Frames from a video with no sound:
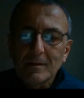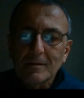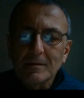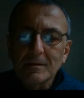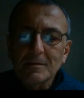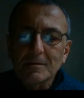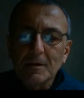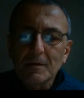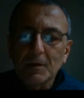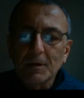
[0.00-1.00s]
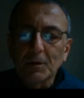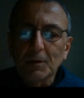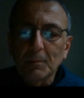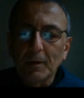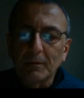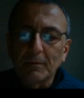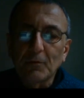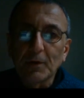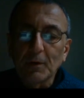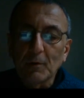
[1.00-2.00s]
Since I've only got about
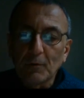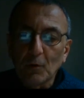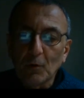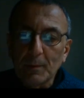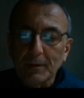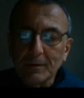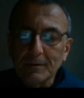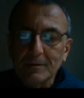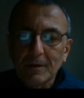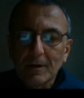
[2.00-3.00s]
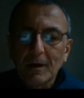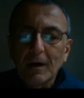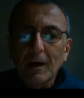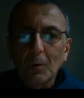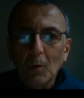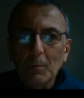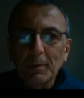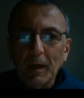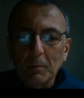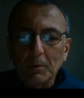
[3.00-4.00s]
3 or 4 minutes, I won't
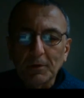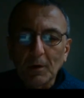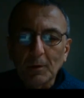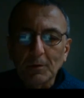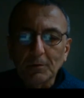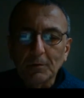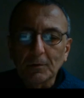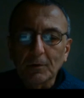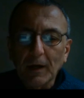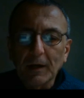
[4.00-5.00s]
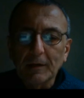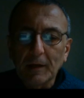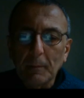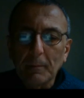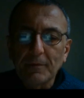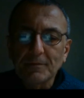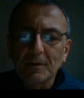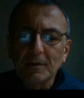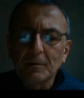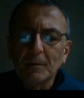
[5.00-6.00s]
be able to go into great depth,
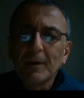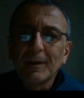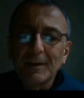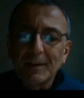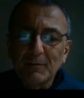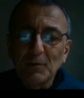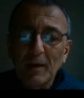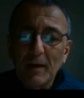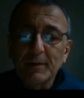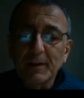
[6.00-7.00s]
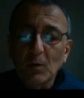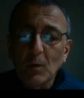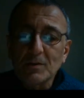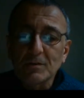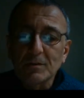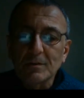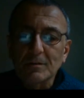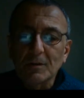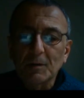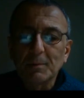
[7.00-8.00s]
so if you have any
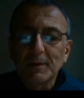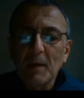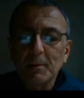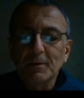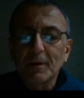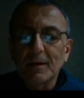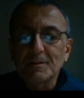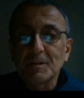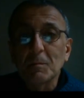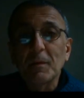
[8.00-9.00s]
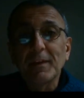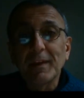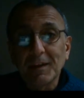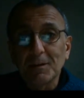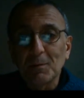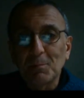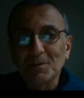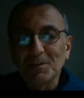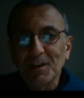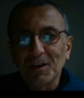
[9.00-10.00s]
questions, I'd be happy to answer them at the end of the
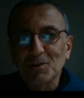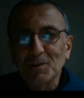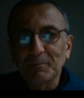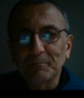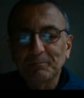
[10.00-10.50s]
presentation.